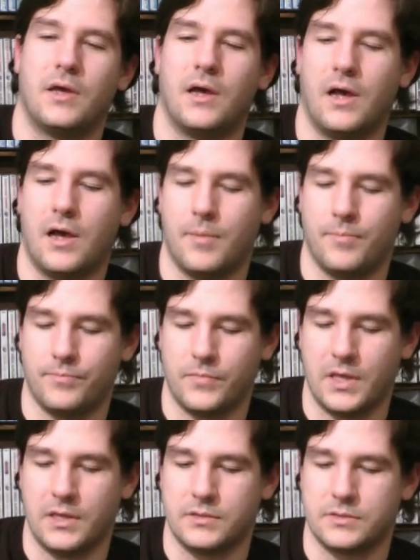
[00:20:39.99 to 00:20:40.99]

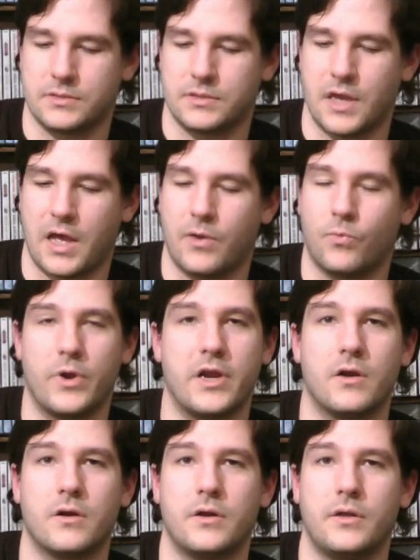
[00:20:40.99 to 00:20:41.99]
It's kind of
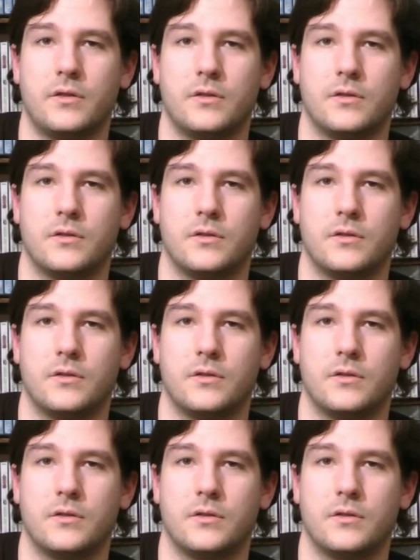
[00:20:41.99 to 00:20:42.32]
weird.